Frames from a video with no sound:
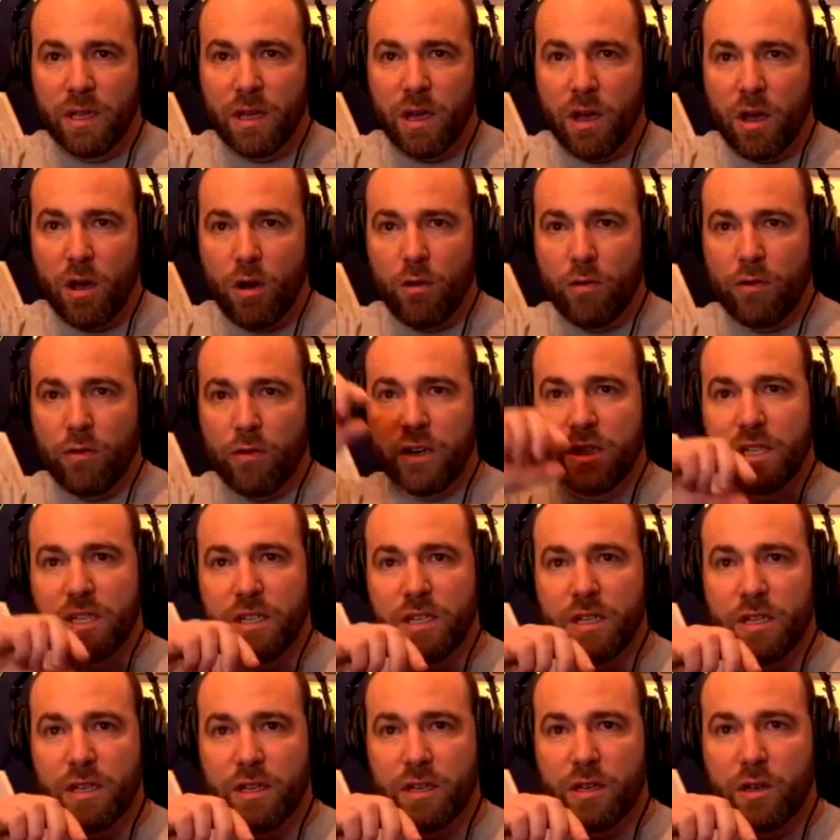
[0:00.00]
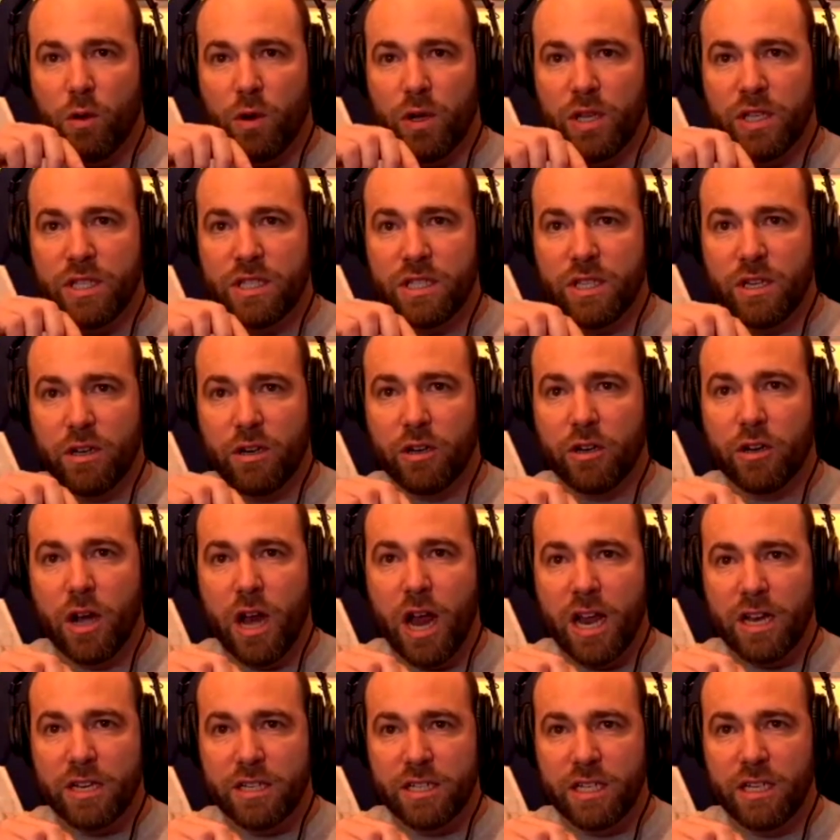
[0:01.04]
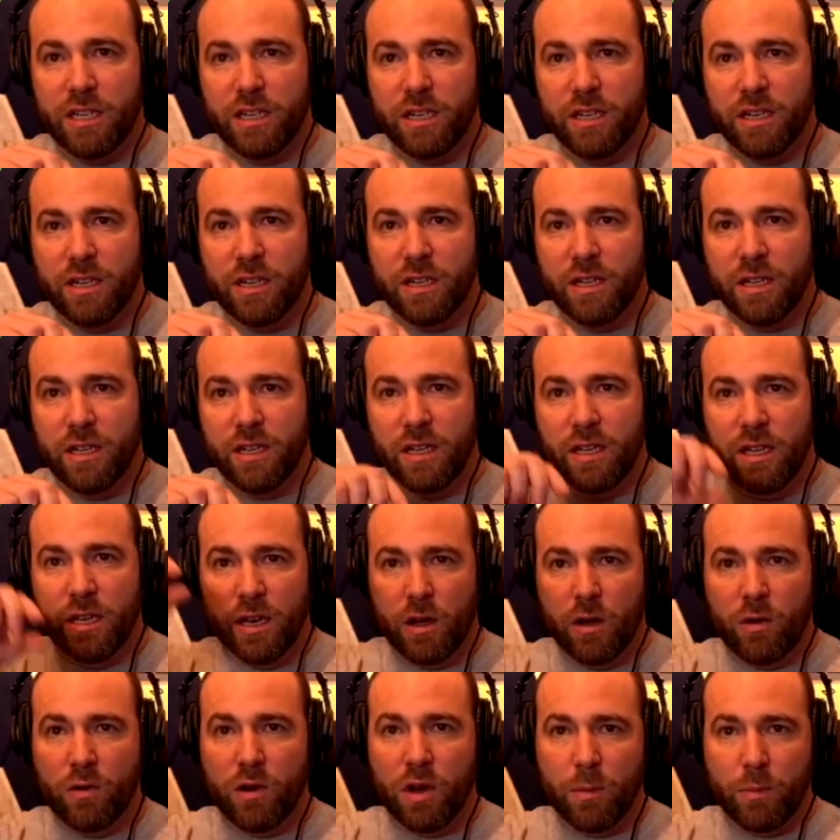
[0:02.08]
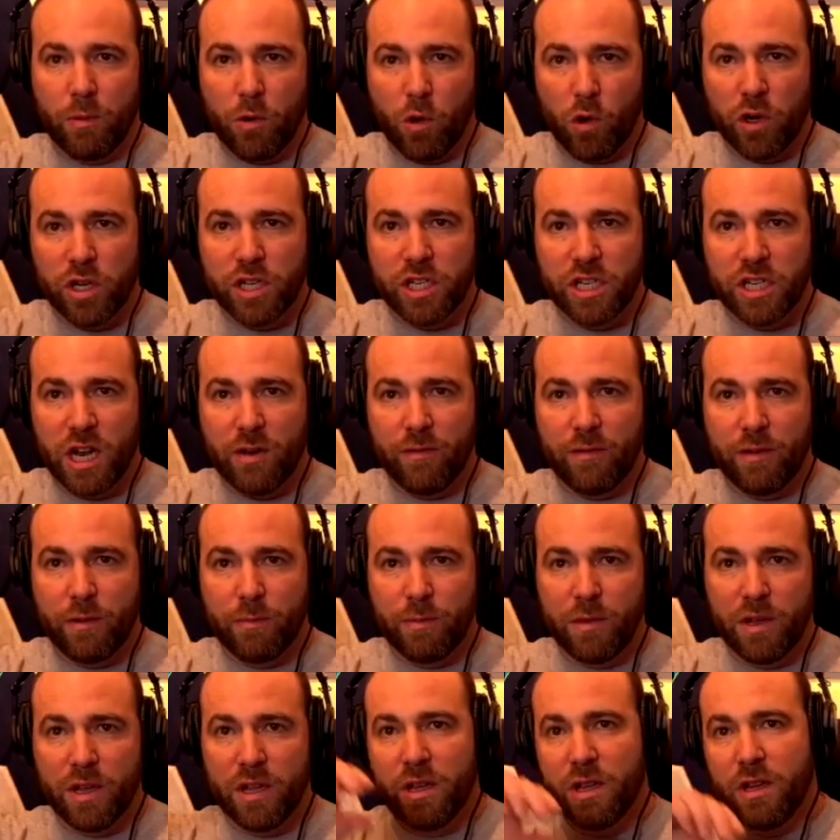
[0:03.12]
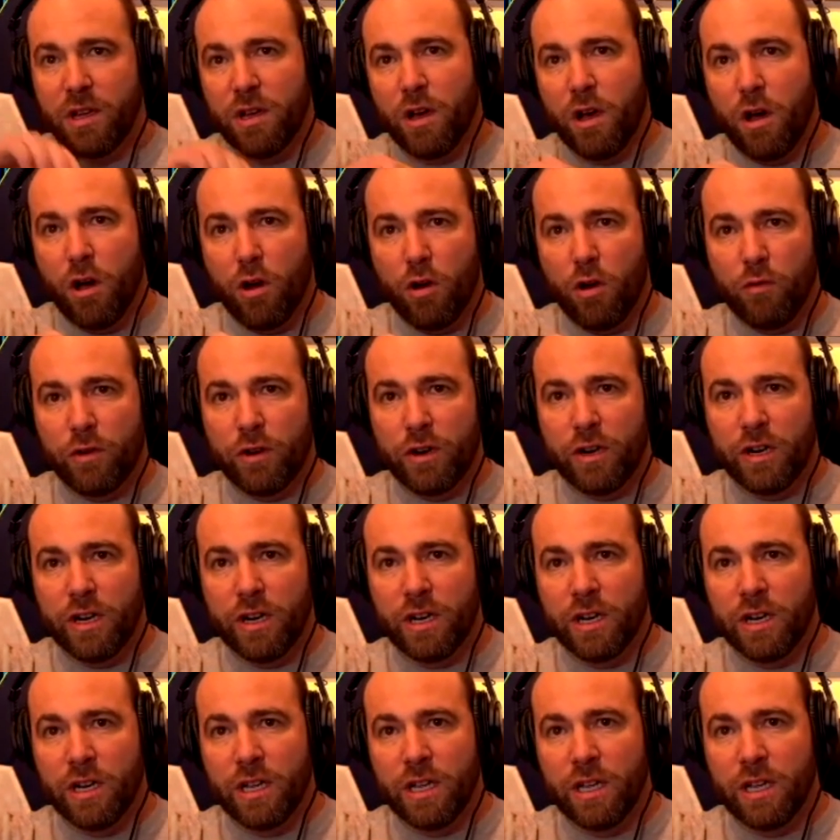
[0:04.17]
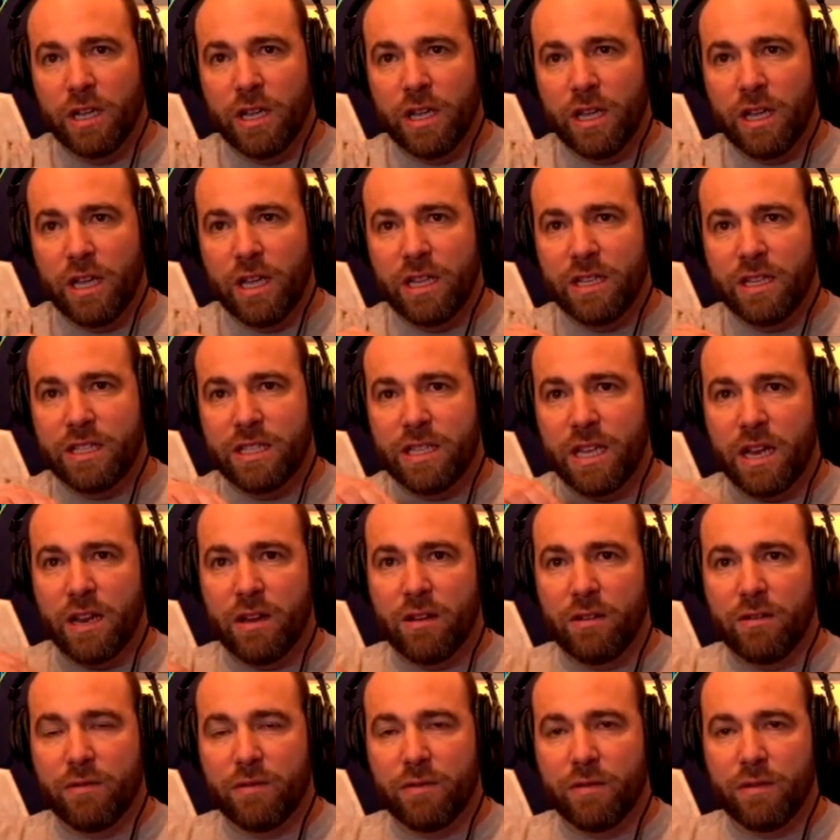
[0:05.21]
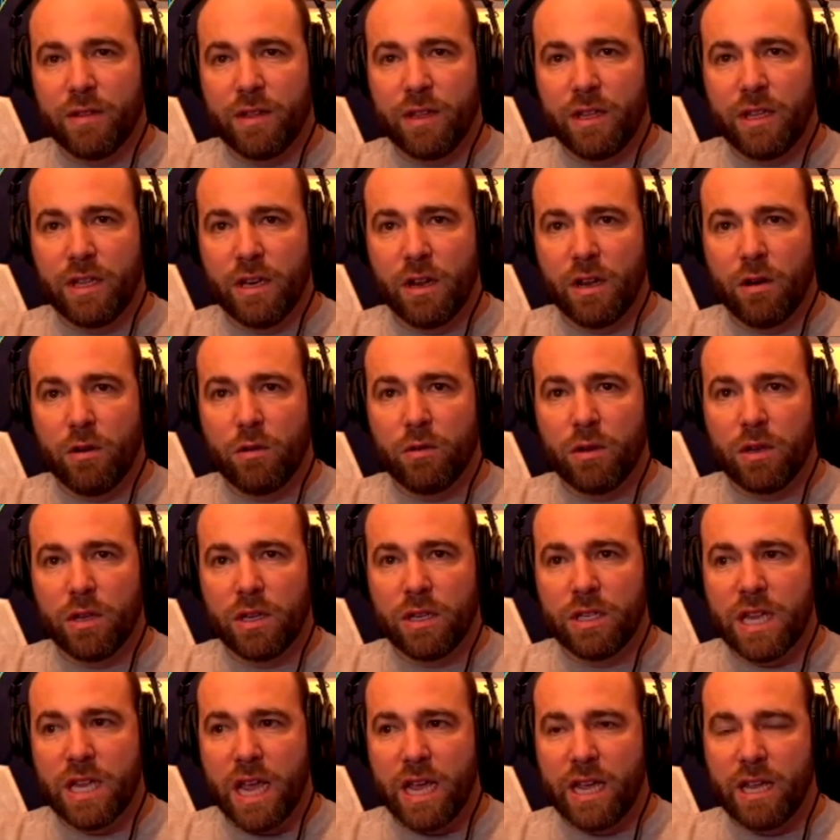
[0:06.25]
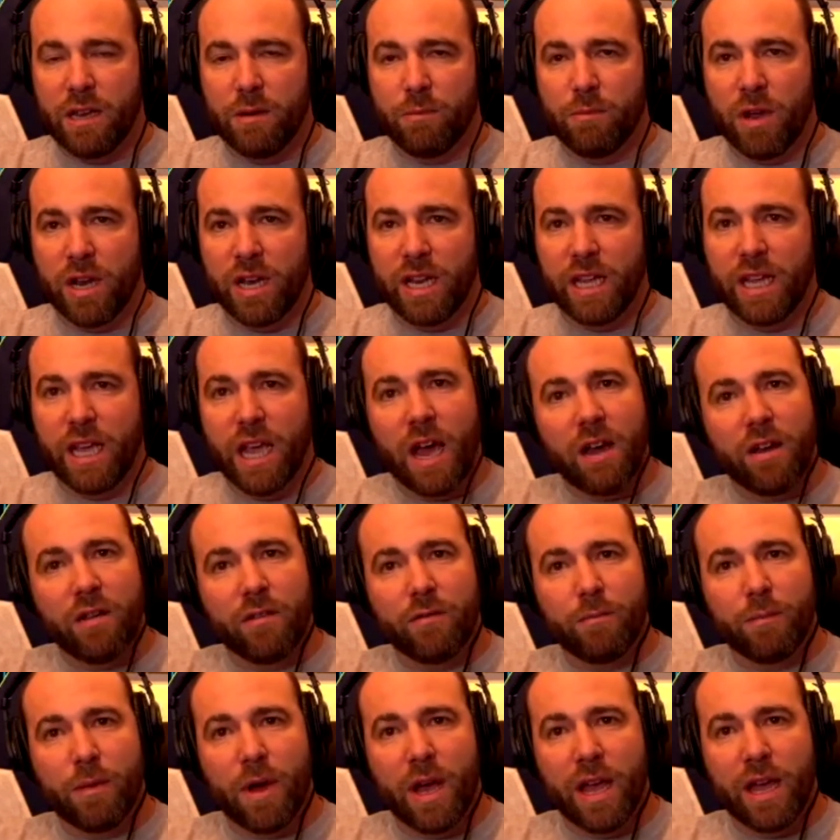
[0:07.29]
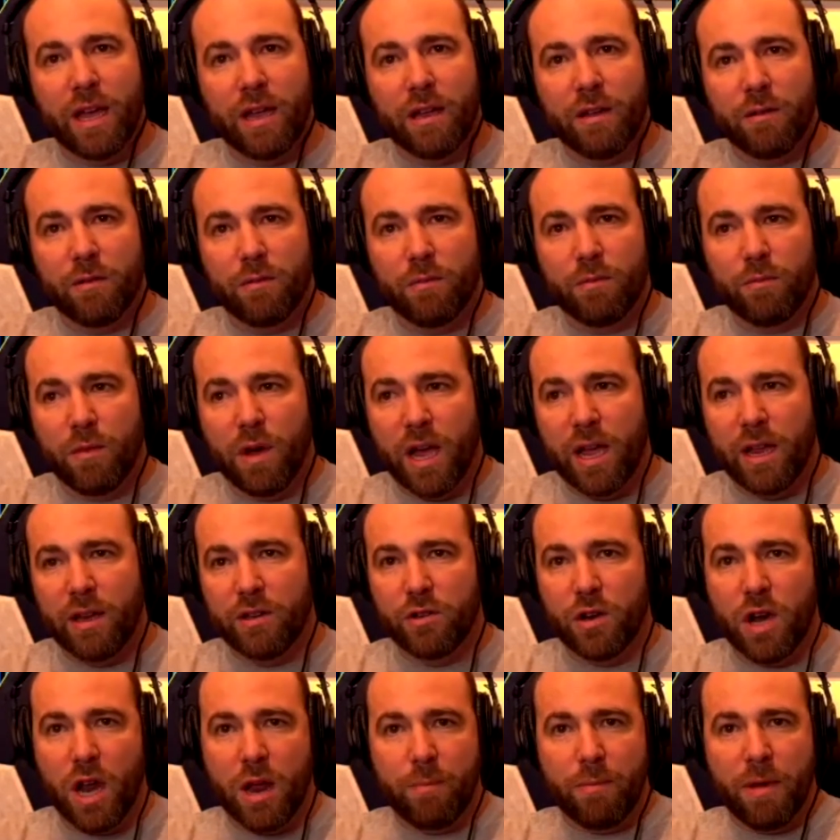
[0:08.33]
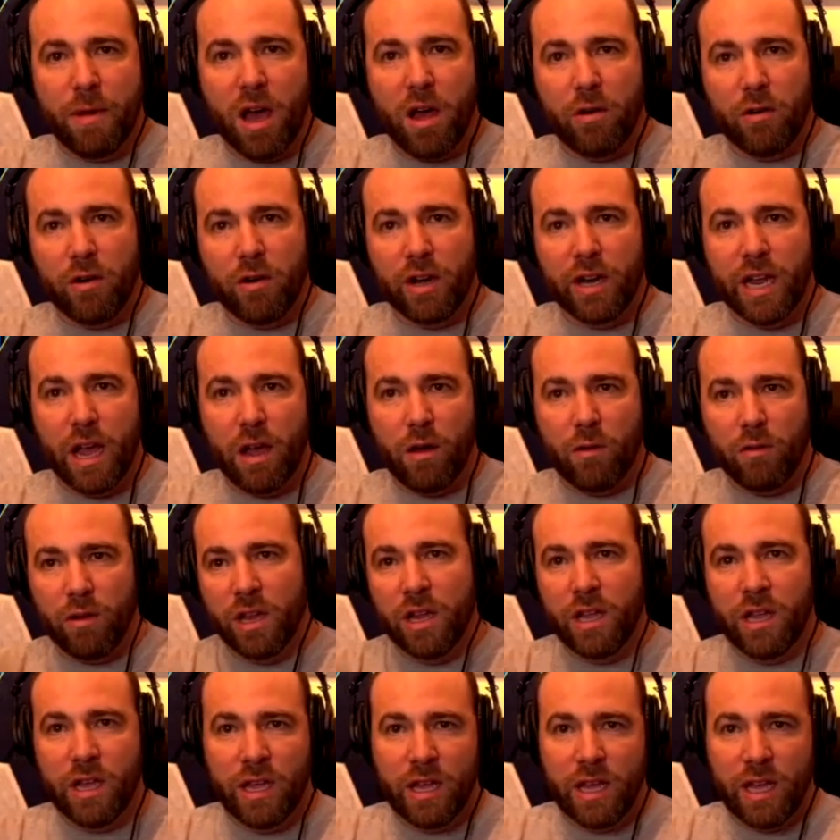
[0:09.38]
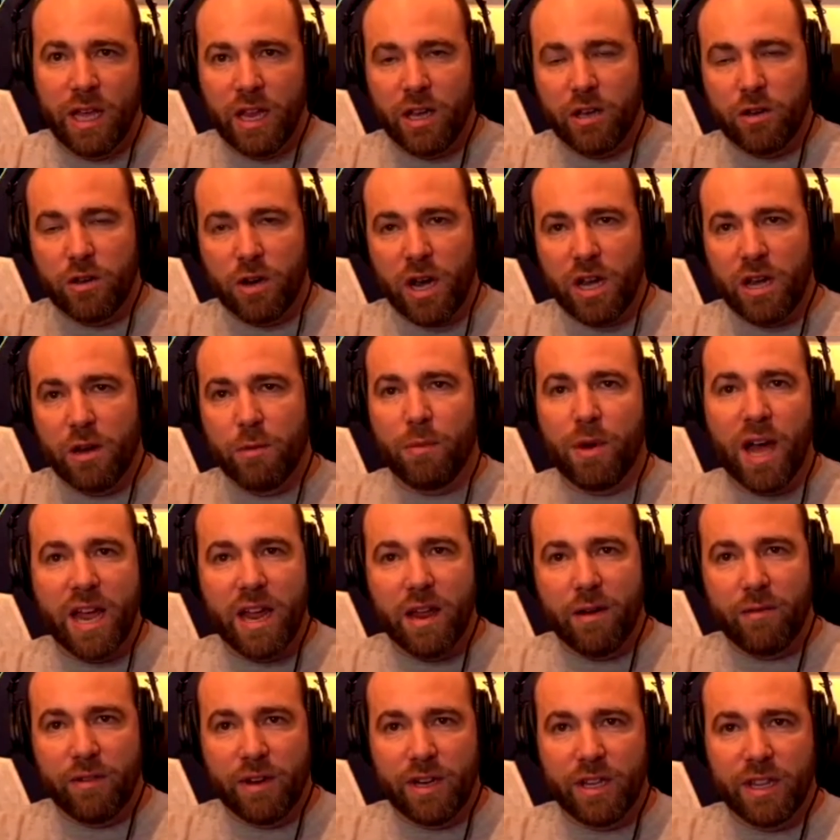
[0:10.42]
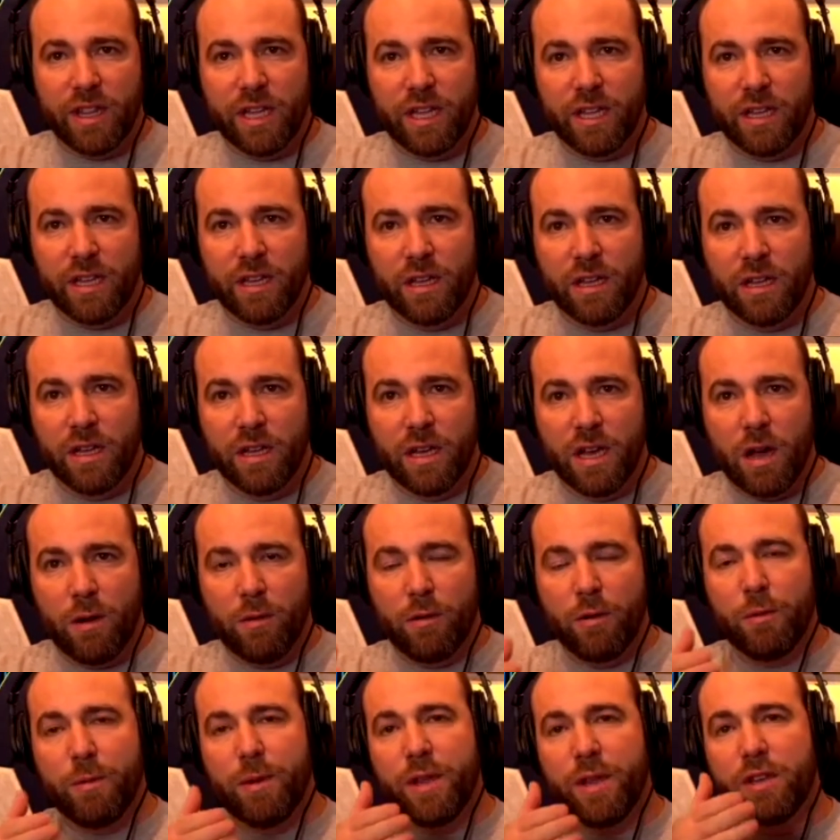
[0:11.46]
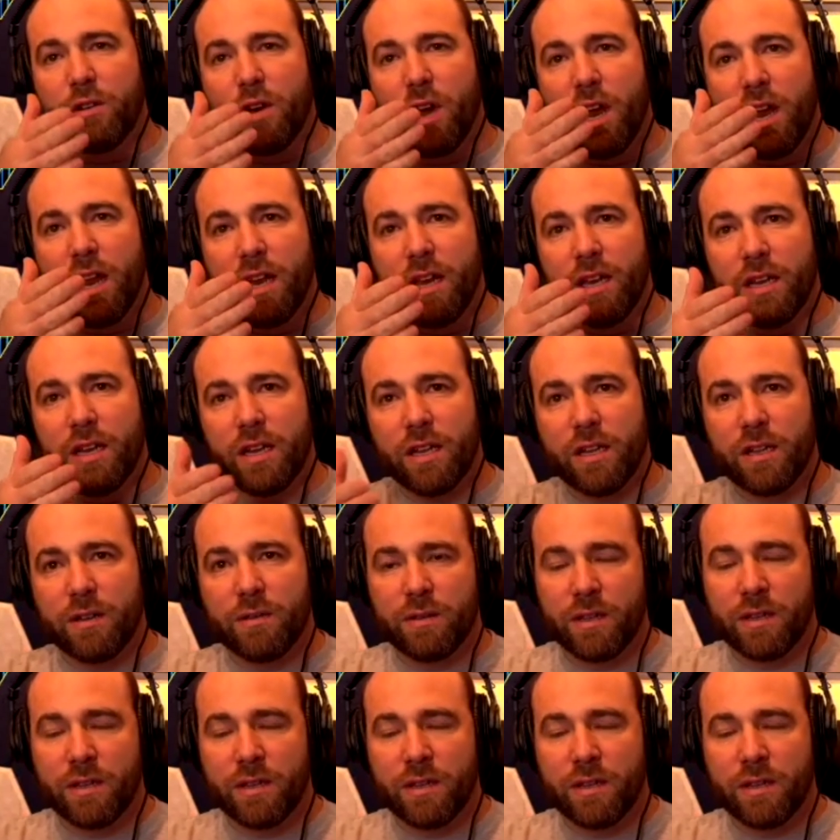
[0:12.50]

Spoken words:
over to coins that are crashing, a portion of them over, instead of, taking money out of my dry powder account and trying to buy everything. I'm going to be trying to,